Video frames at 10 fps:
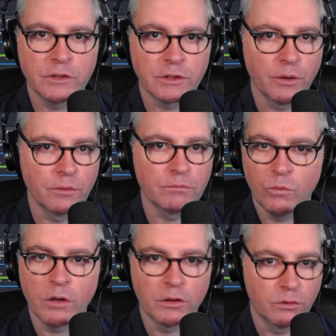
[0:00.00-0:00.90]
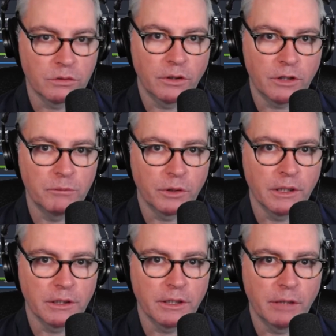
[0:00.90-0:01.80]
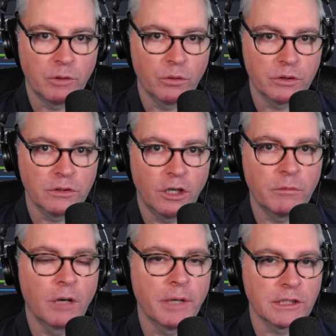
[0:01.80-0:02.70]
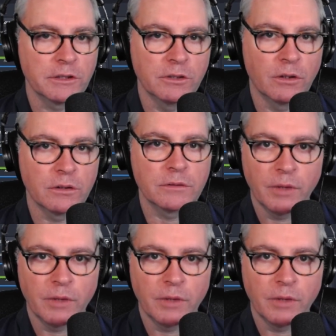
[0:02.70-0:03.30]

So while it looks like I'm looking at the camera all the time, I'm actually not.